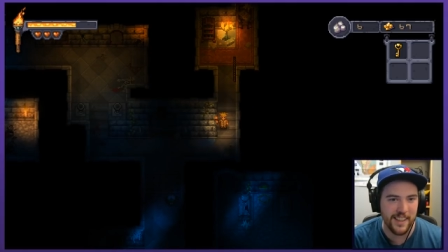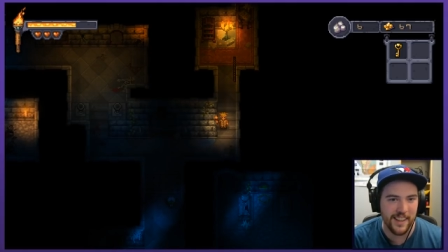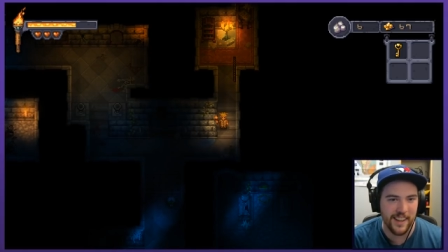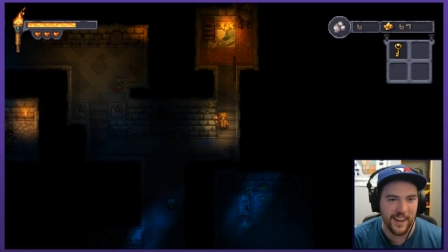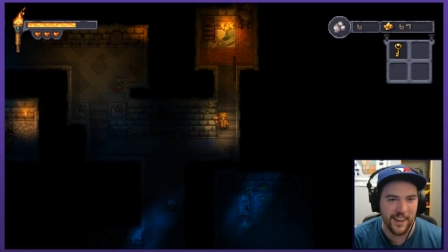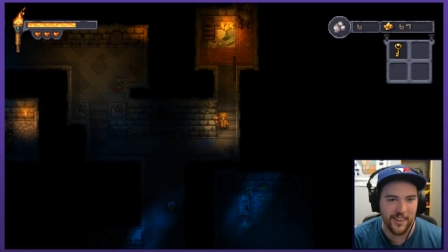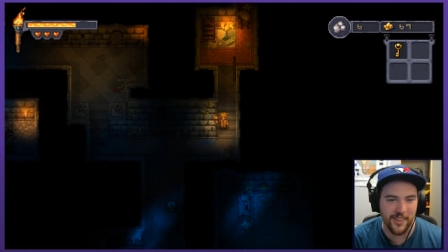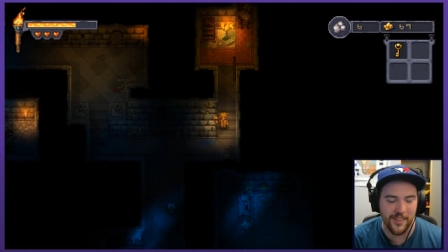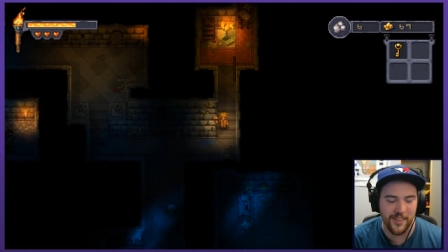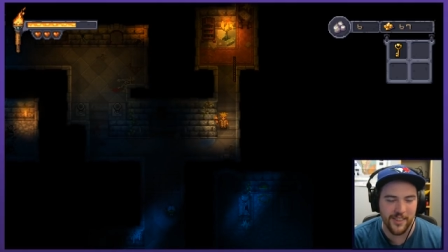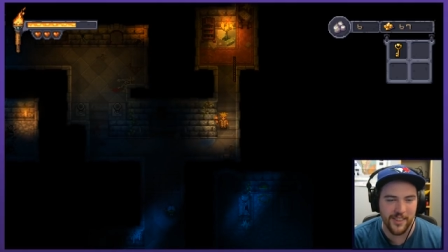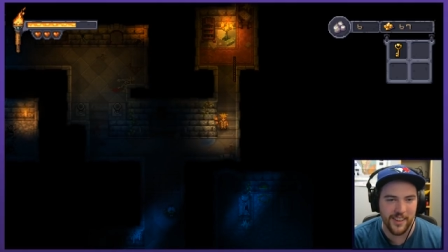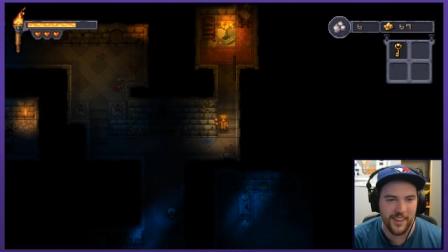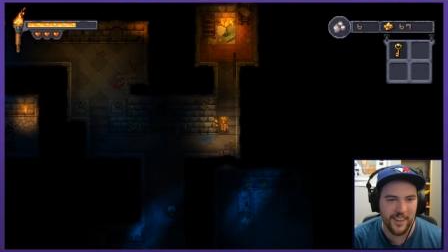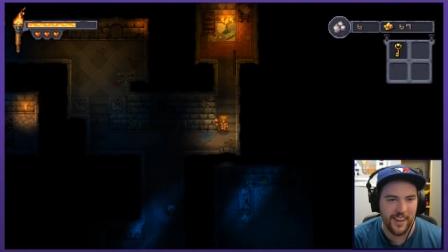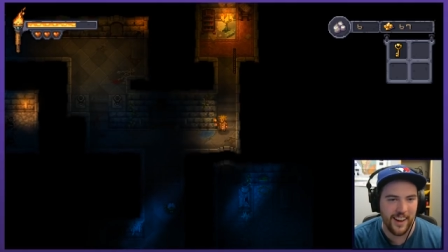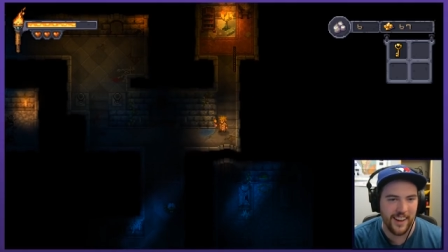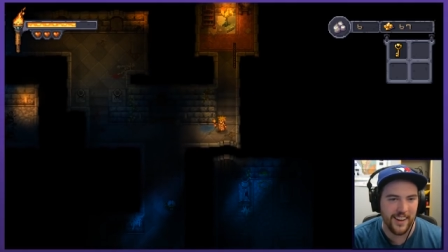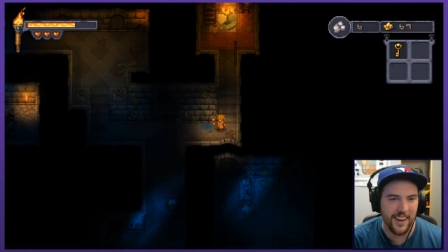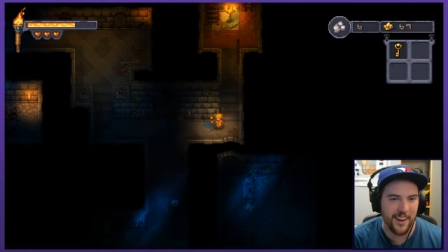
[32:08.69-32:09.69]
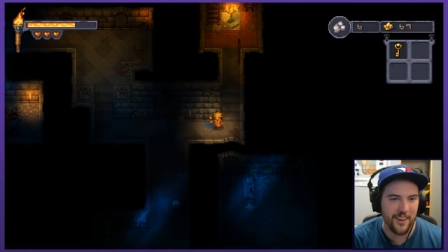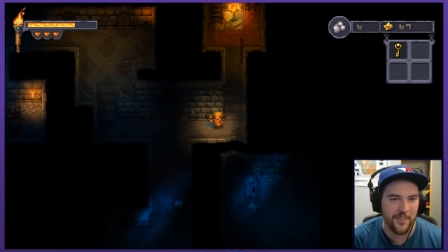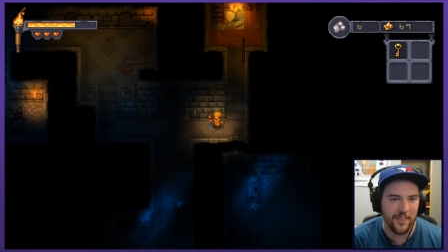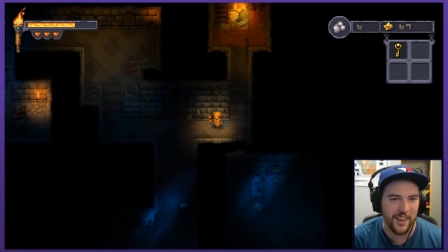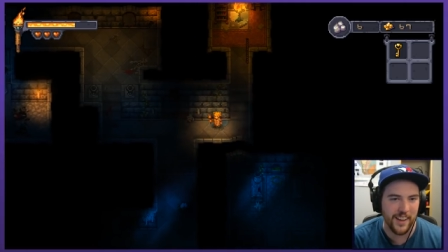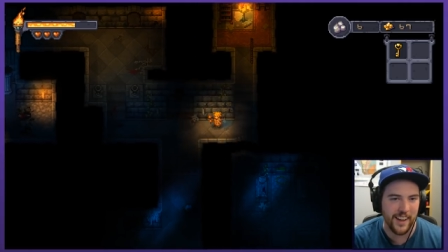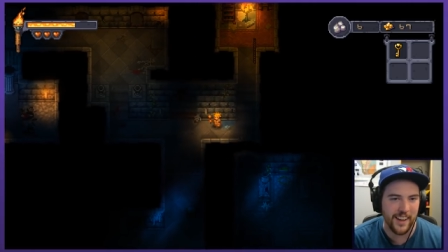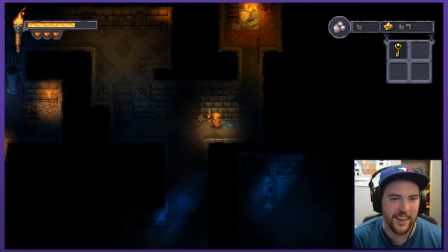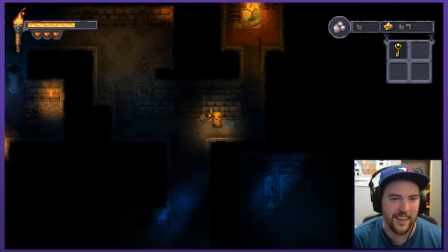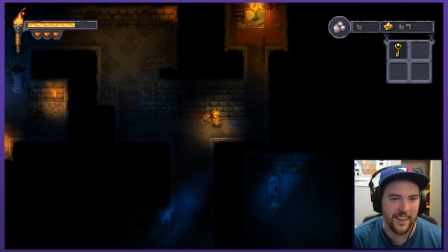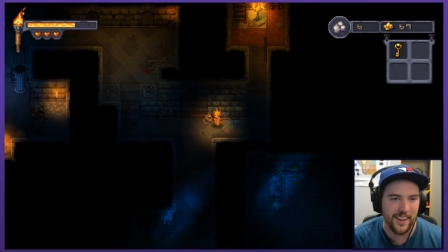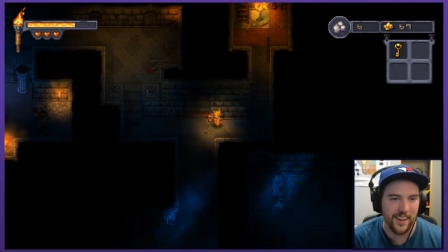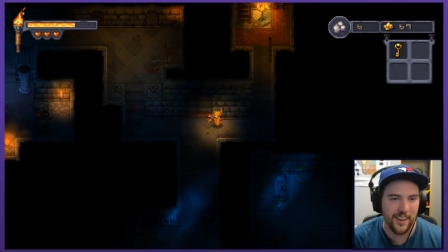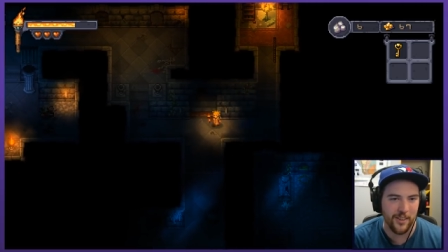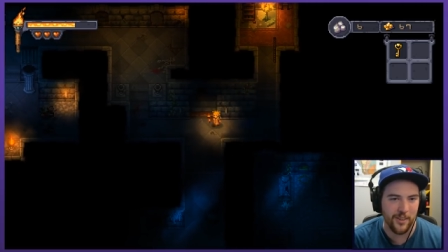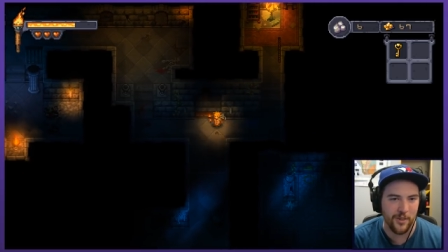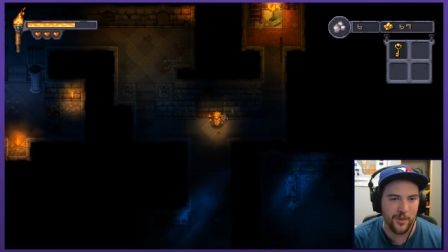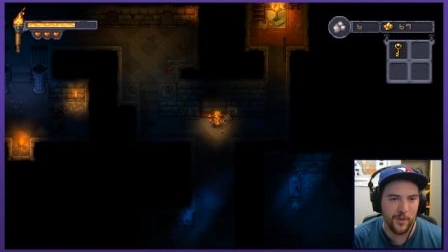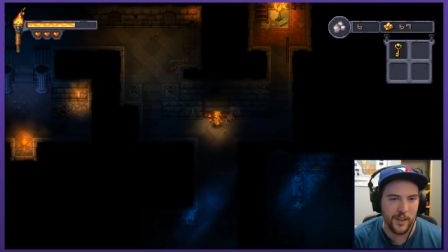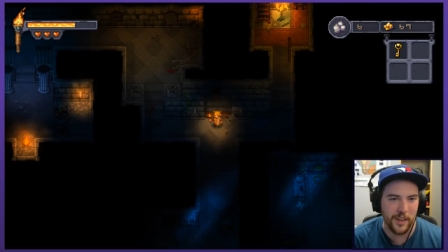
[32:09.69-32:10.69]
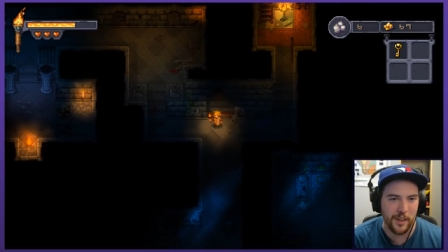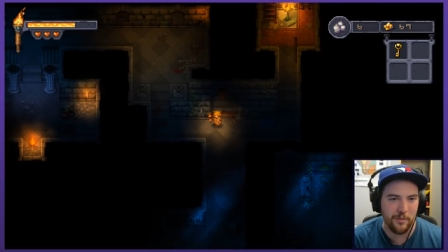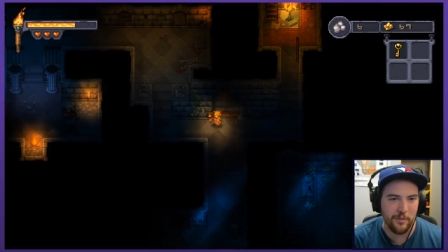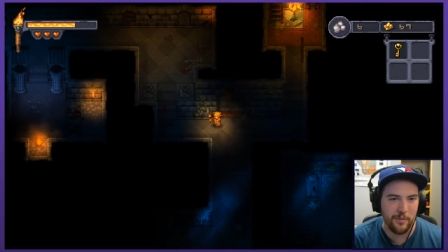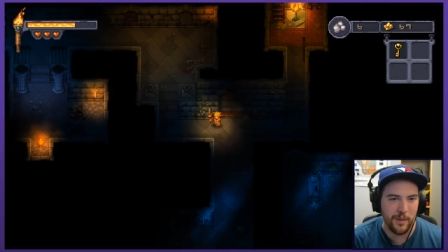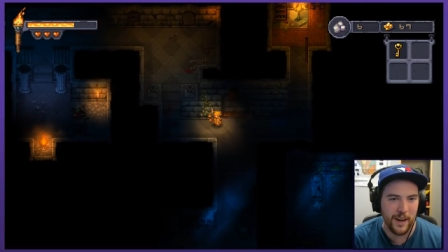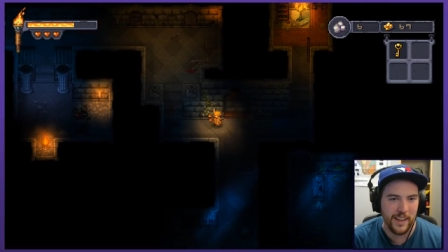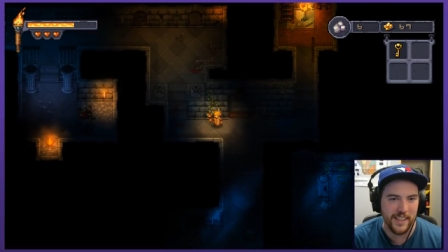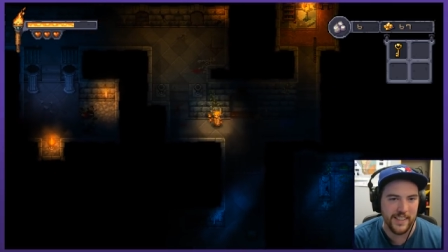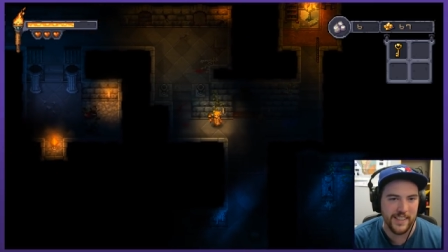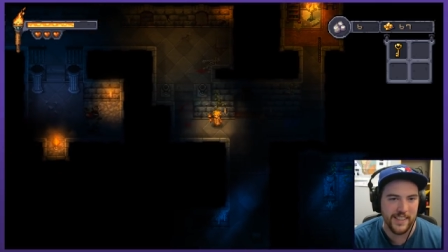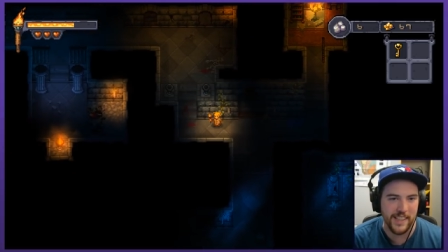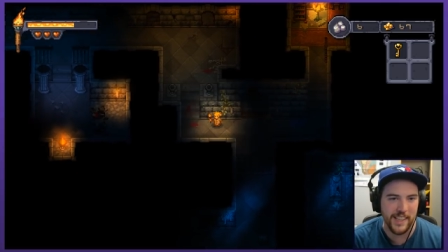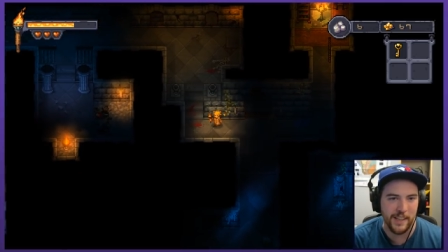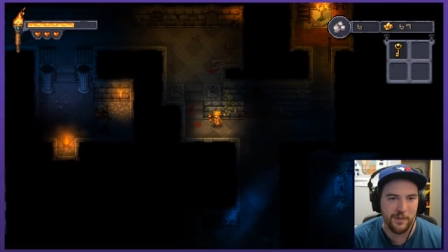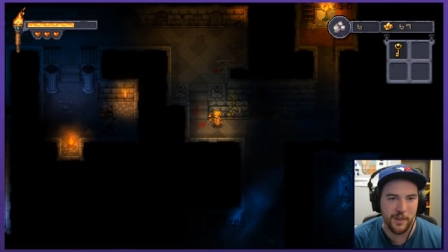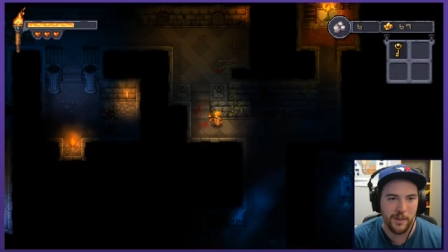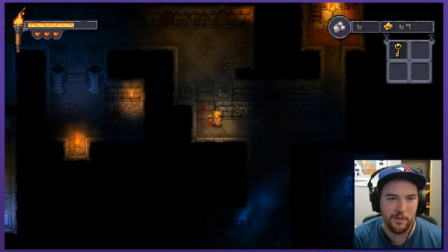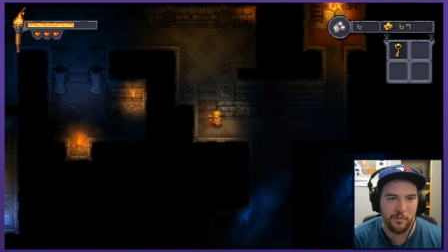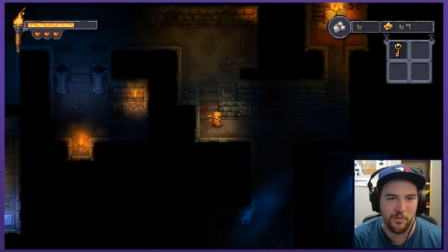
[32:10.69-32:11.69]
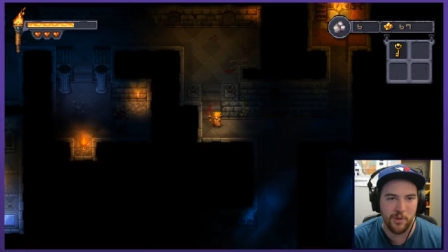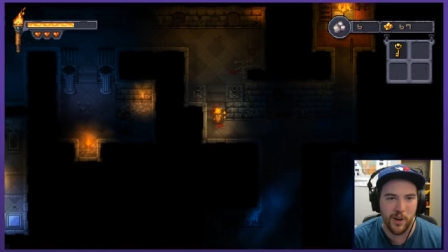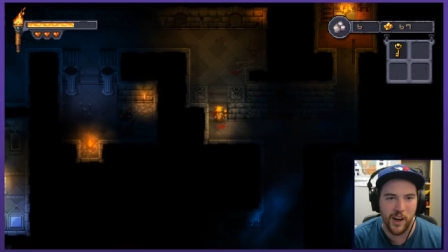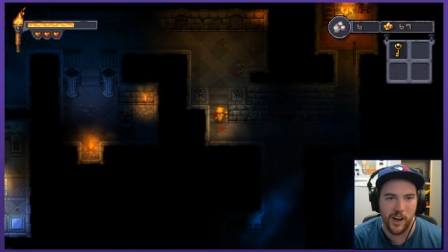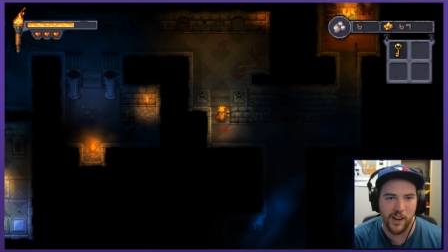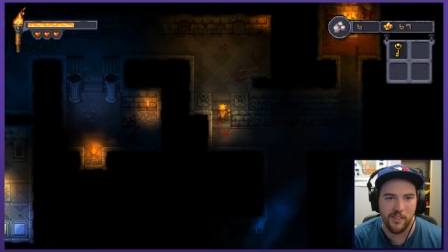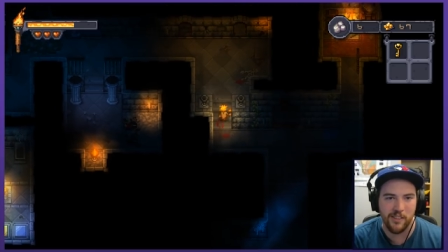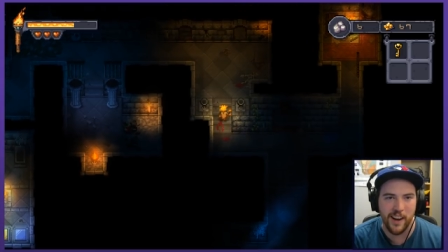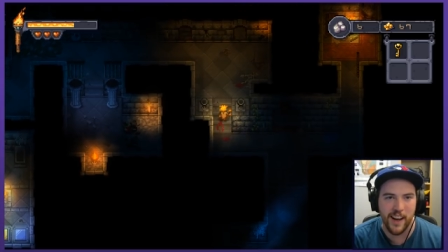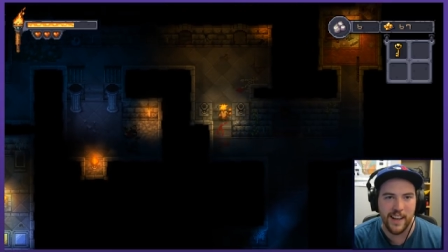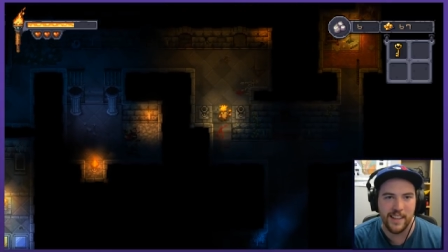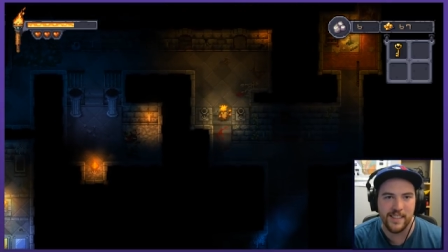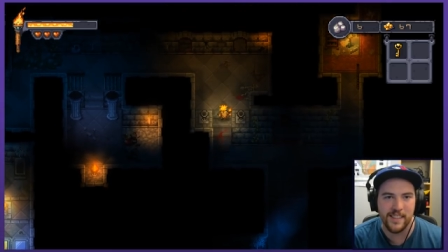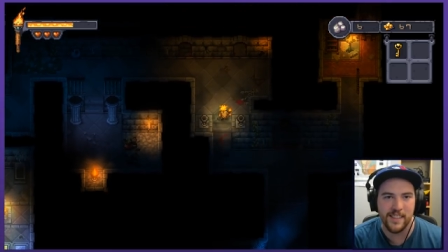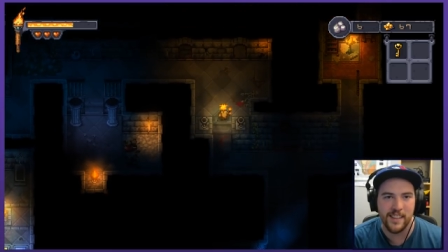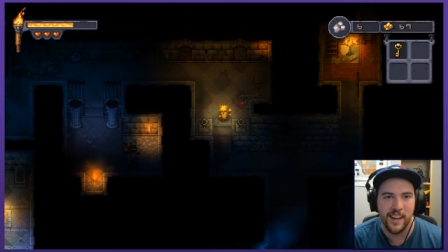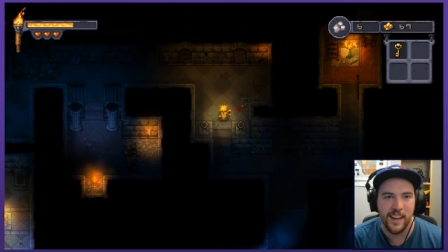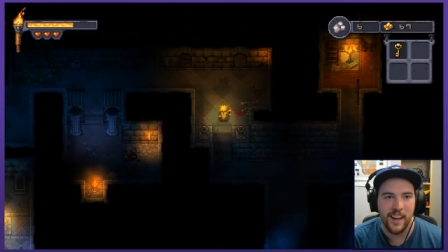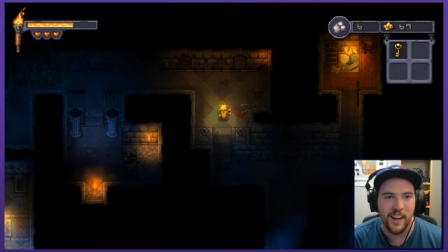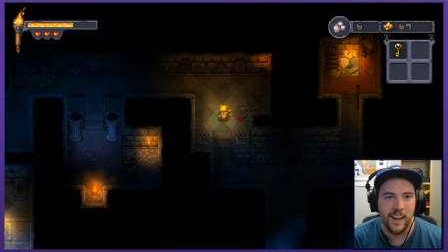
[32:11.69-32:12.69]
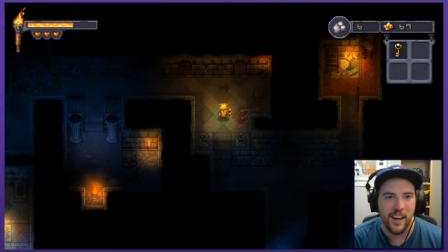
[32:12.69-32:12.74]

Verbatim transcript: Can I, I, I don't think I can, like, look at my secret progress.